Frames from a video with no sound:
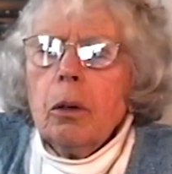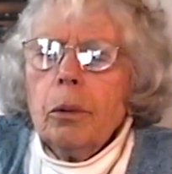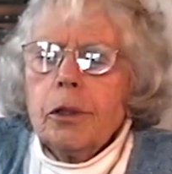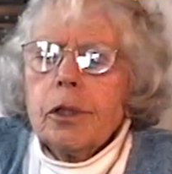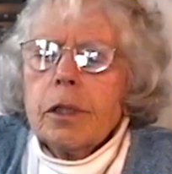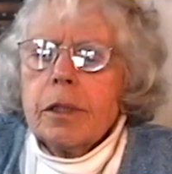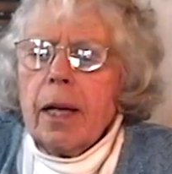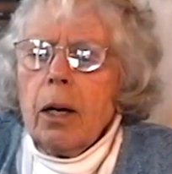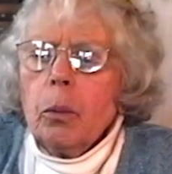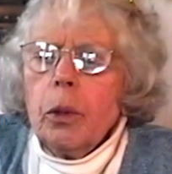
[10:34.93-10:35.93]
which is
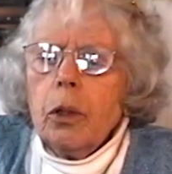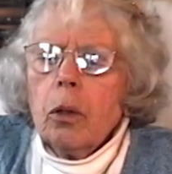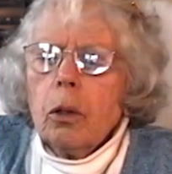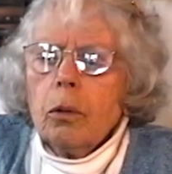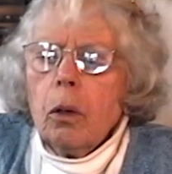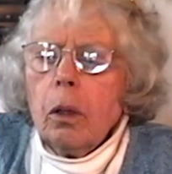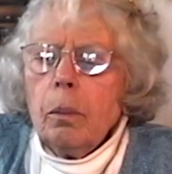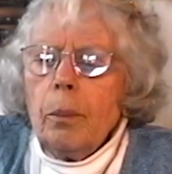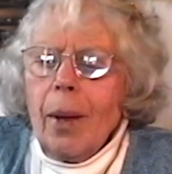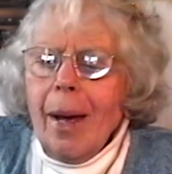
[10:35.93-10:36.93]
that we are all
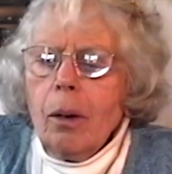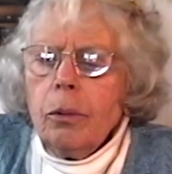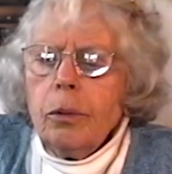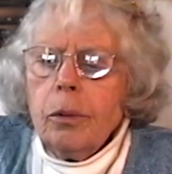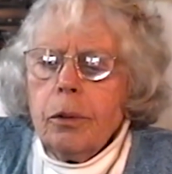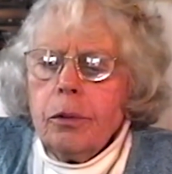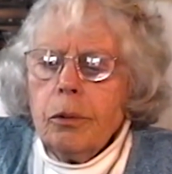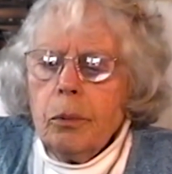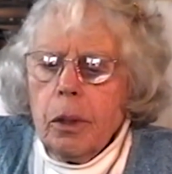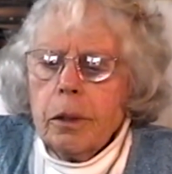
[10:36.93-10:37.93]
bound
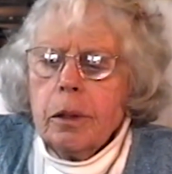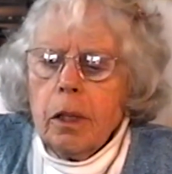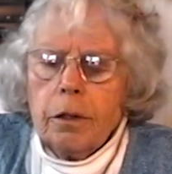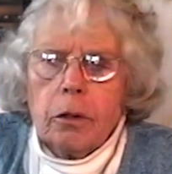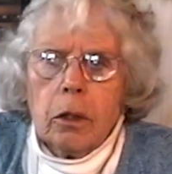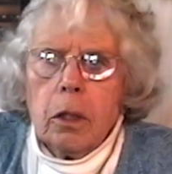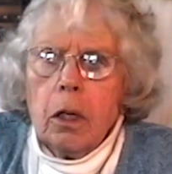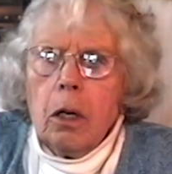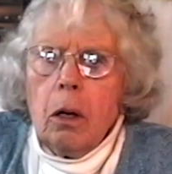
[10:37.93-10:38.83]
to one another